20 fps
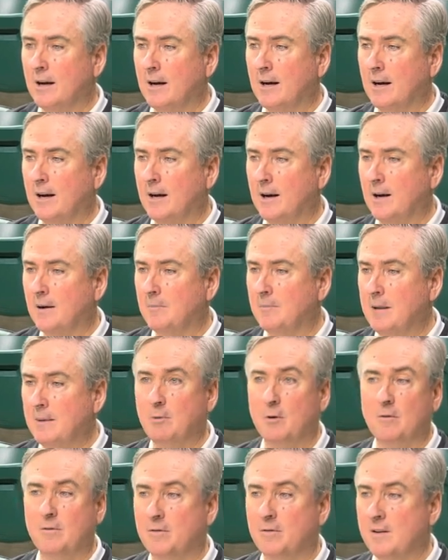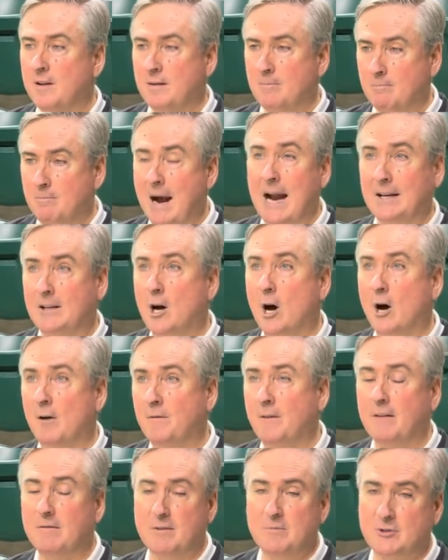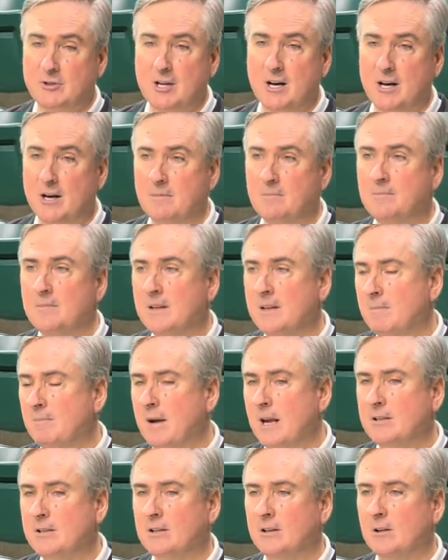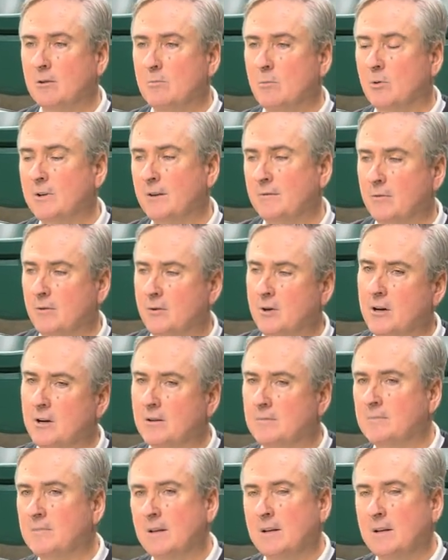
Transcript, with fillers: uh, people backed off of him some, makes it a little more difficult.